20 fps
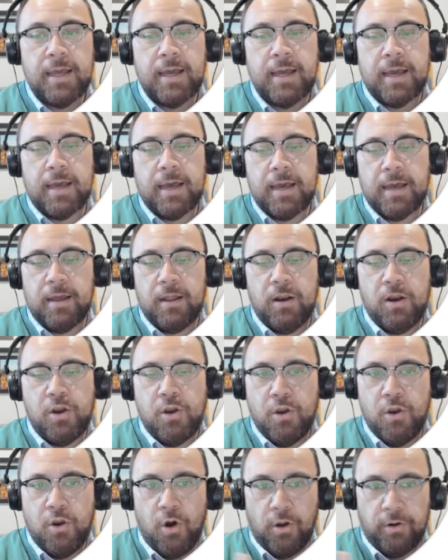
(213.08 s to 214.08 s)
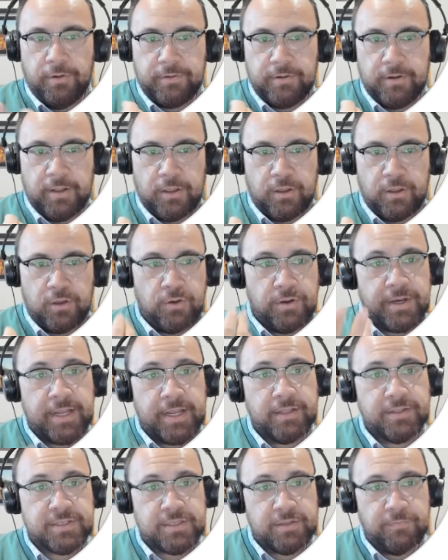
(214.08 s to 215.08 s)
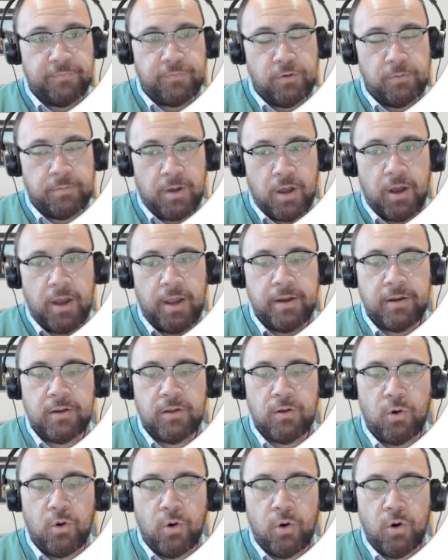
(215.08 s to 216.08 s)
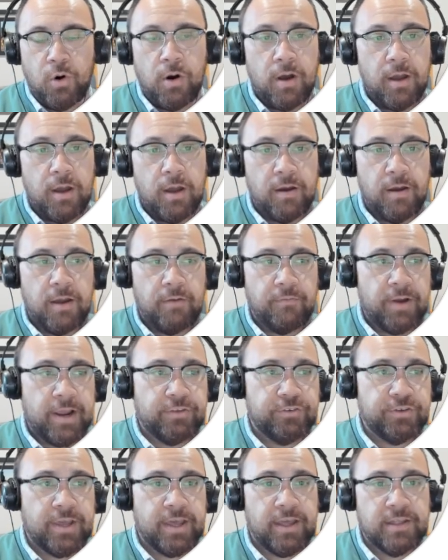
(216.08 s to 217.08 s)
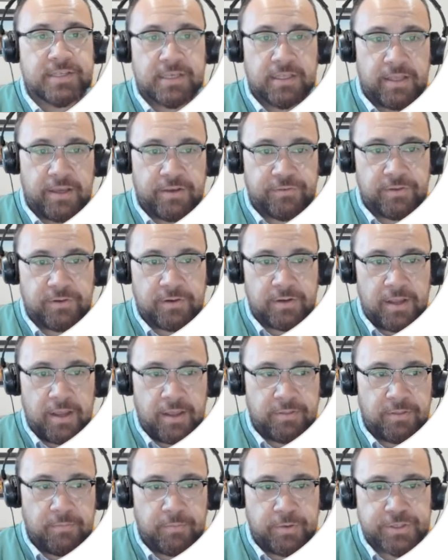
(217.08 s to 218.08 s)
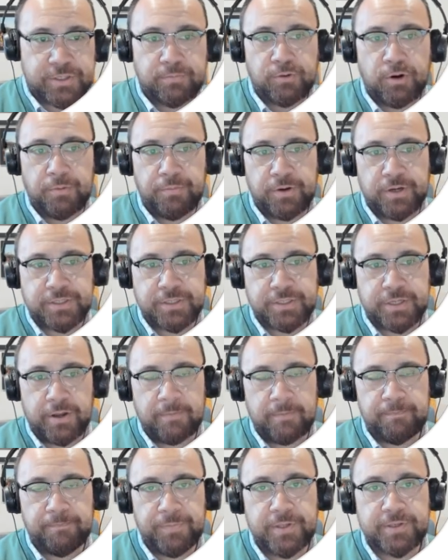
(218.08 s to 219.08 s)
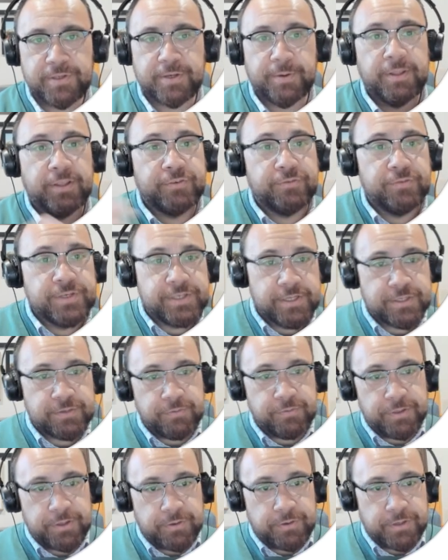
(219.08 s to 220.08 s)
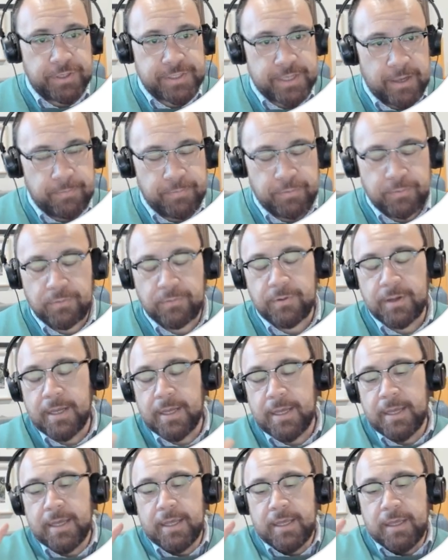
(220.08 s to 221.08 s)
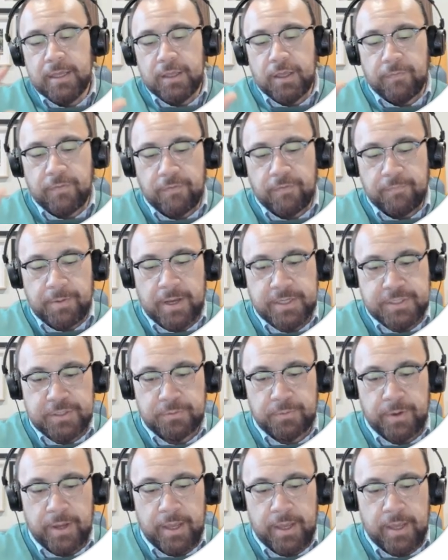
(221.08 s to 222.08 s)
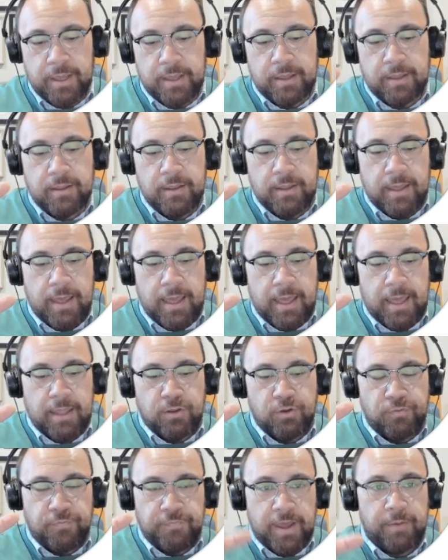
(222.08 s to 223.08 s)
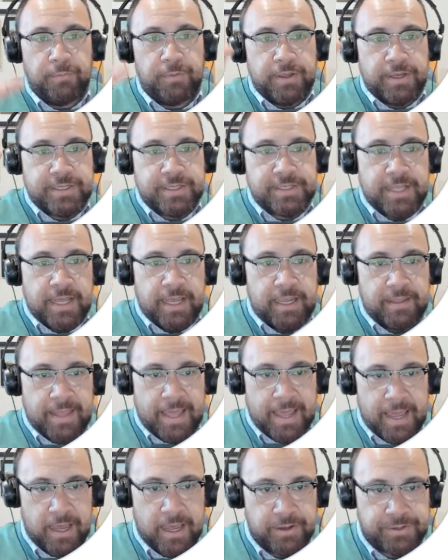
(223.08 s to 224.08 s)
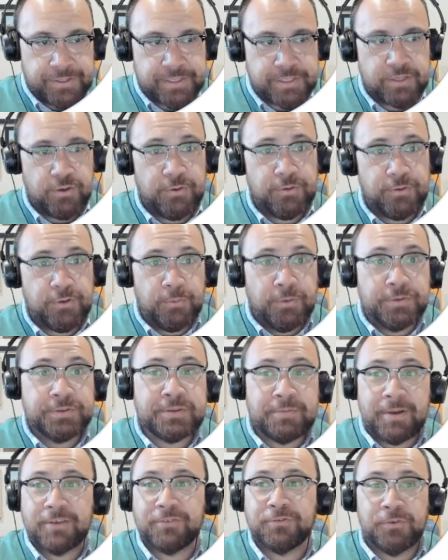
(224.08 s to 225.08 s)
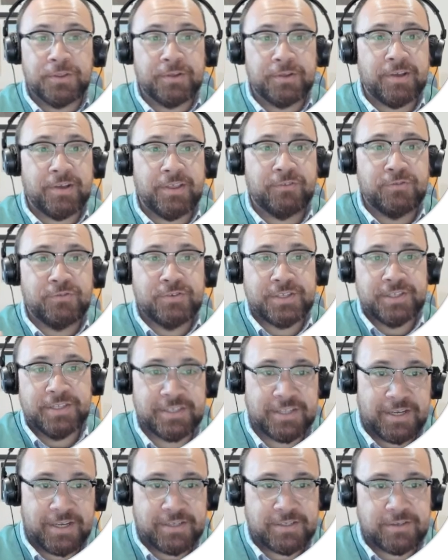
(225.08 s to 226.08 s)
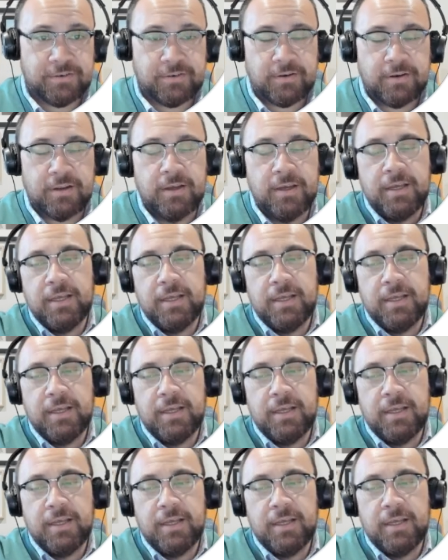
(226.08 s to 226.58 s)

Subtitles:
not incur debts or fall behind, or arrange cancellation at the most appropriate time. So electricity is a really good example. If you've passed away and your family are staying in the house, you want to make sure their electricity stays on.